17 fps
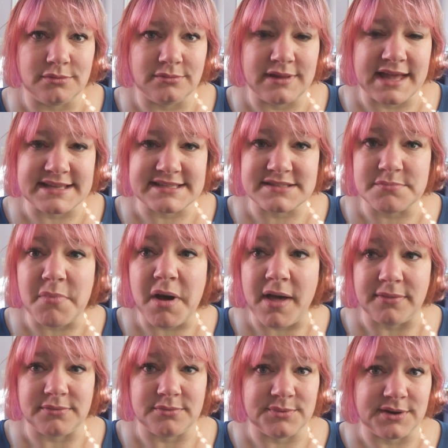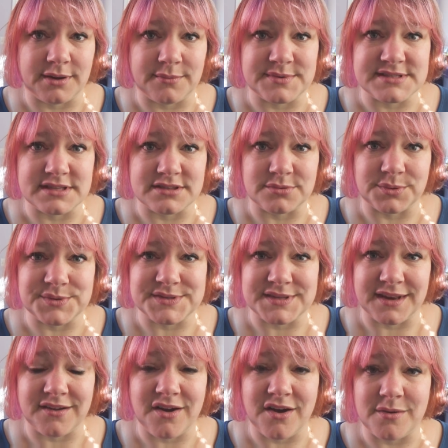last month when I was at the Rose
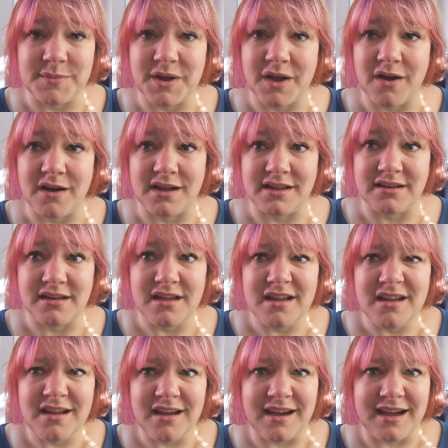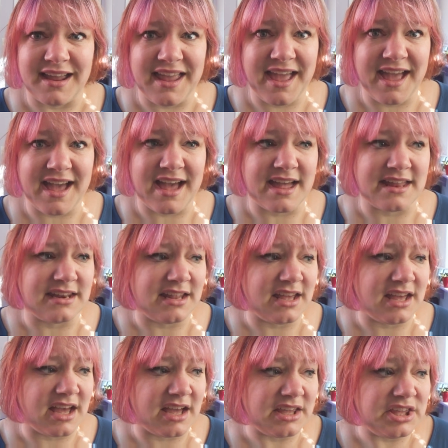City Comic Con, I
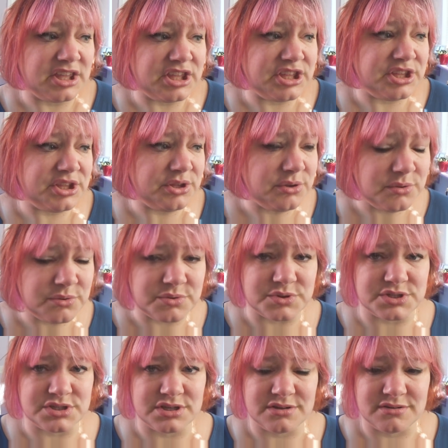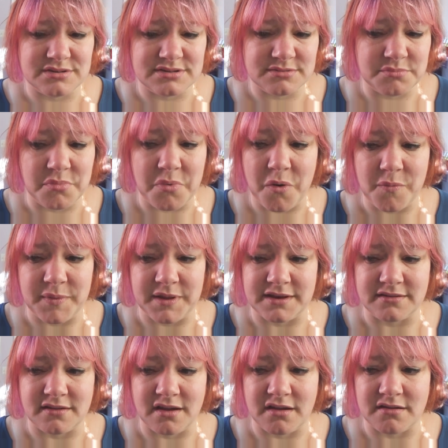had a huge
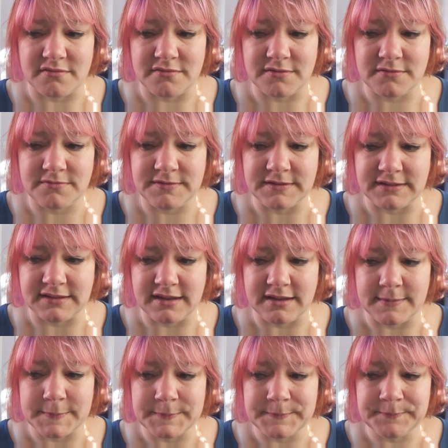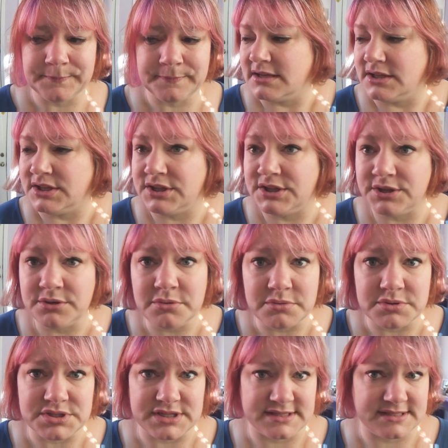moment of feeling
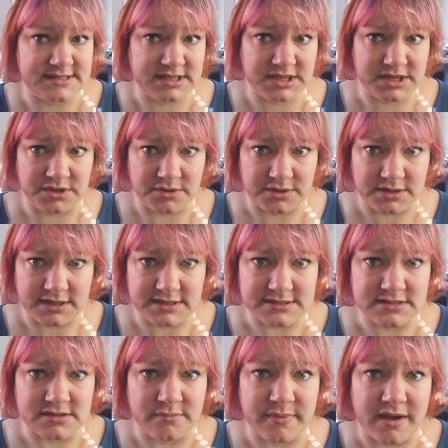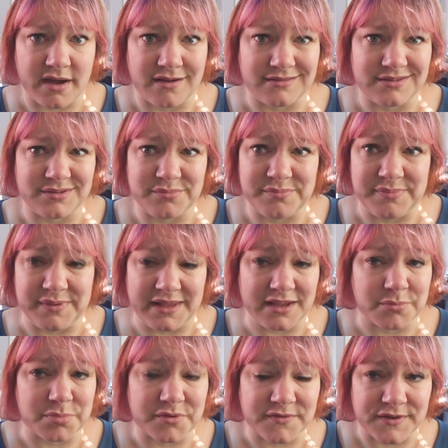huge insecurities about
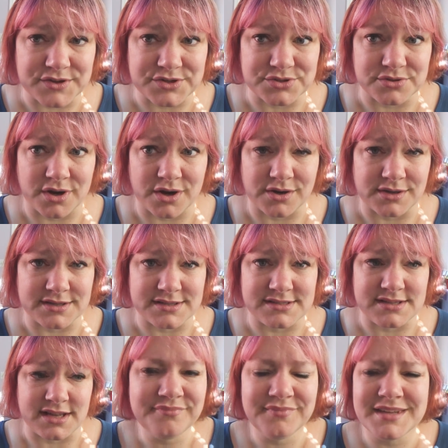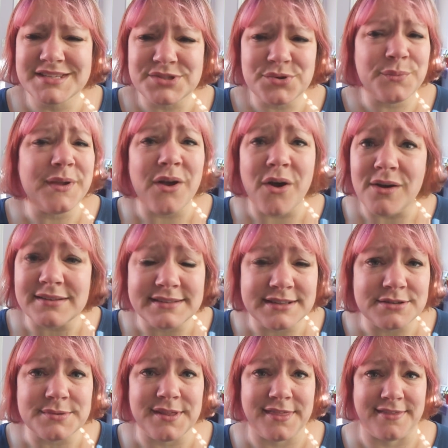being a professional artist. So we all
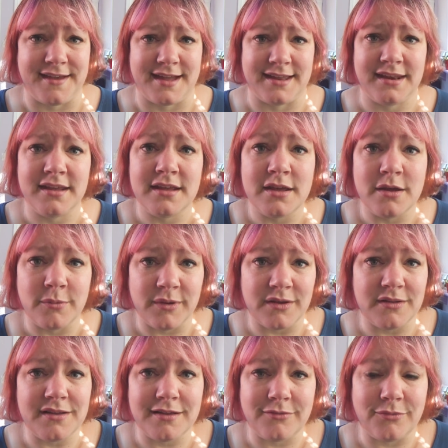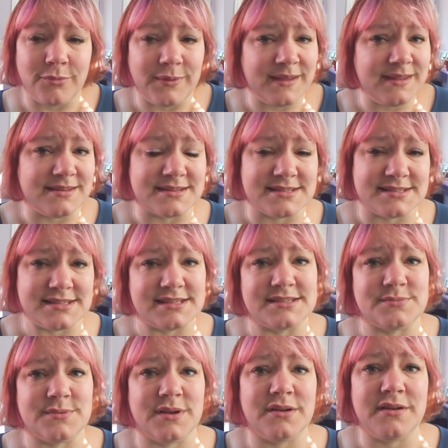deal with that. We all have
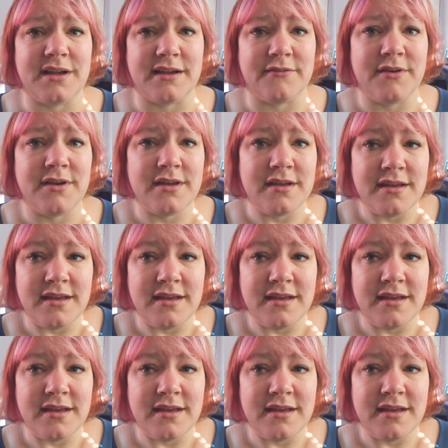weaknesses. We all have